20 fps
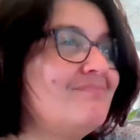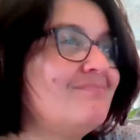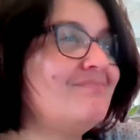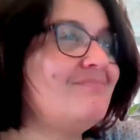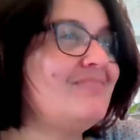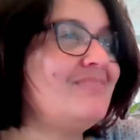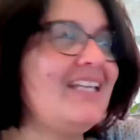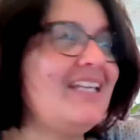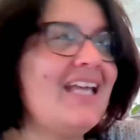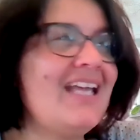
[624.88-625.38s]

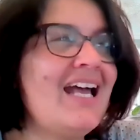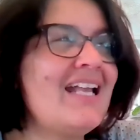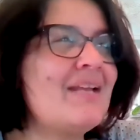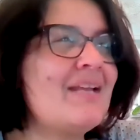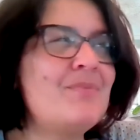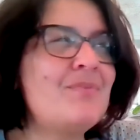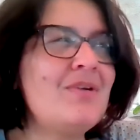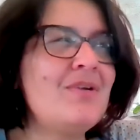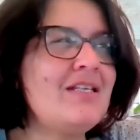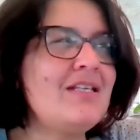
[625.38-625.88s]
yeah, that
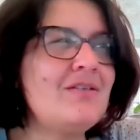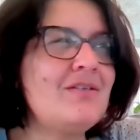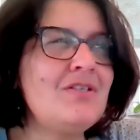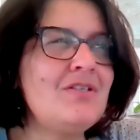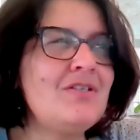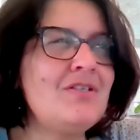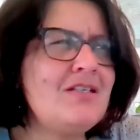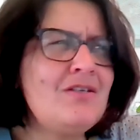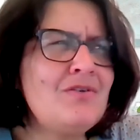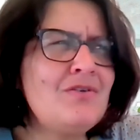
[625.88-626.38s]
bring you
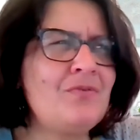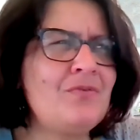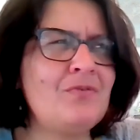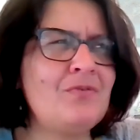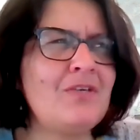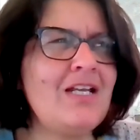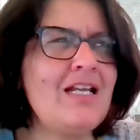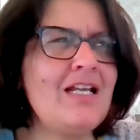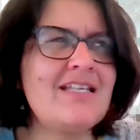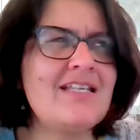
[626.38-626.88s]
new
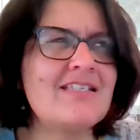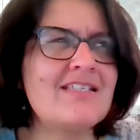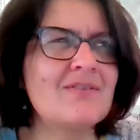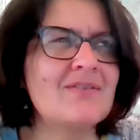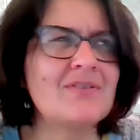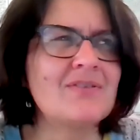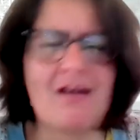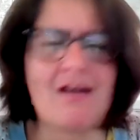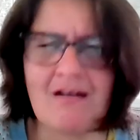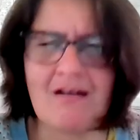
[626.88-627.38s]
feelings
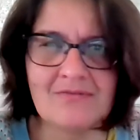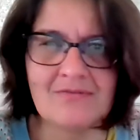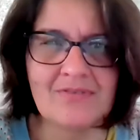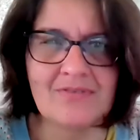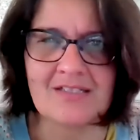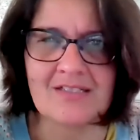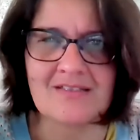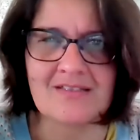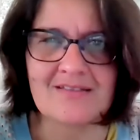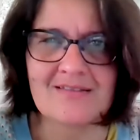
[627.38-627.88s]
of
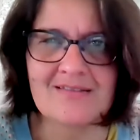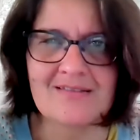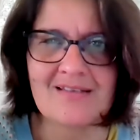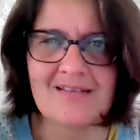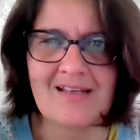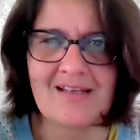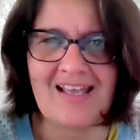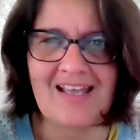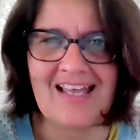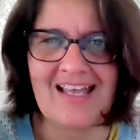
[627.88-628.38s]
confidence
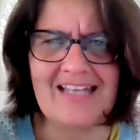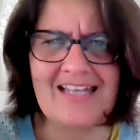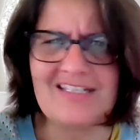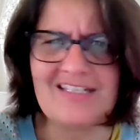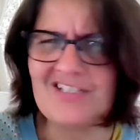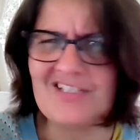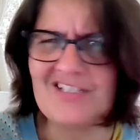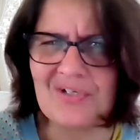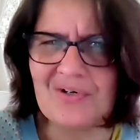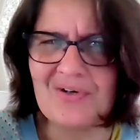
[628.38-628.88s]
and
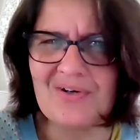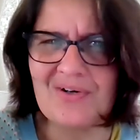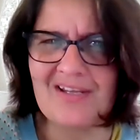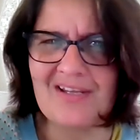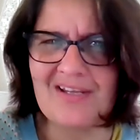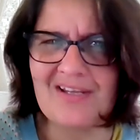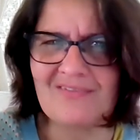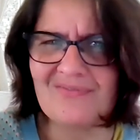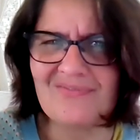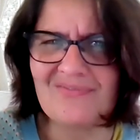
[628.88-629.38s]
joy
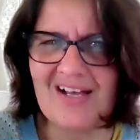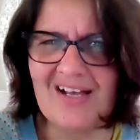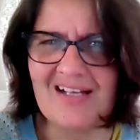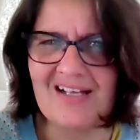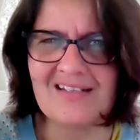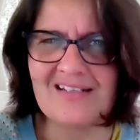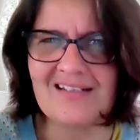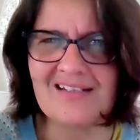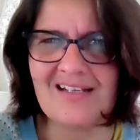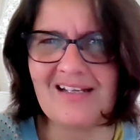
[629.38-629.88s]
and
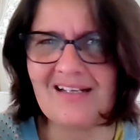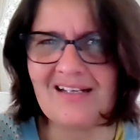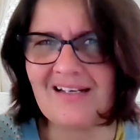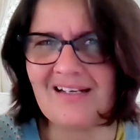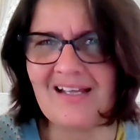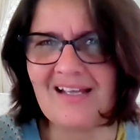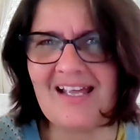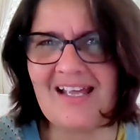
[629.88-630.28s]
fun. And